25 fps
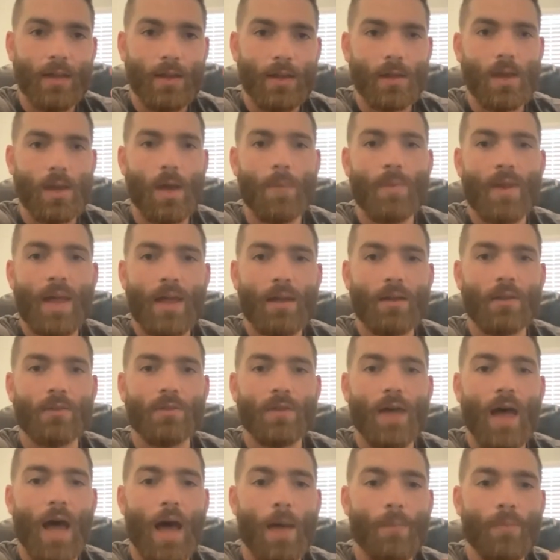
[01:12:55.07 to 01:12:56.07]
coming out on
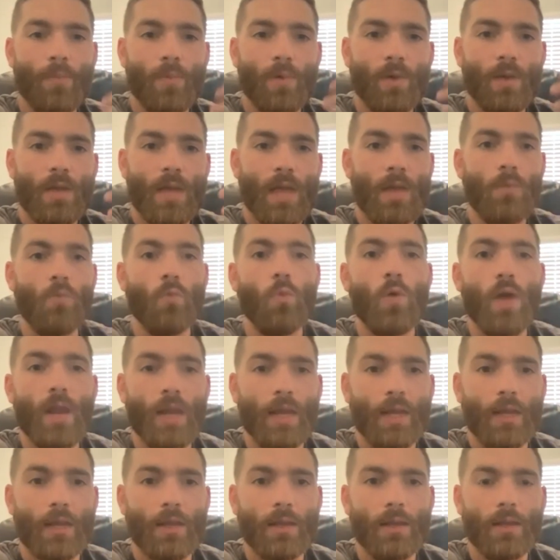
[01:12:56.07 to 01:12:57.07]
top and
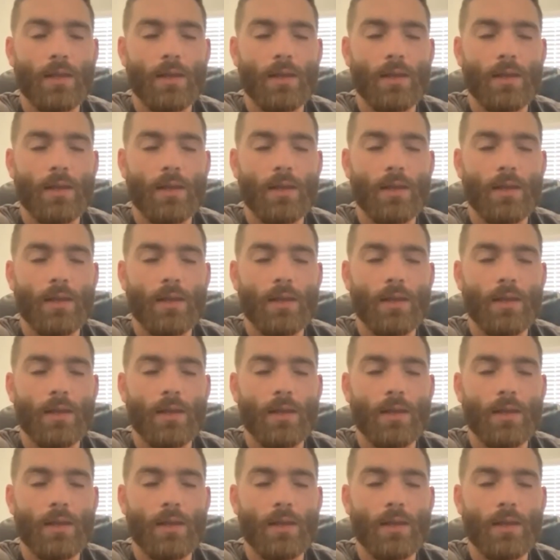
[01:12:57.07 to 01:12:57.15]
winning.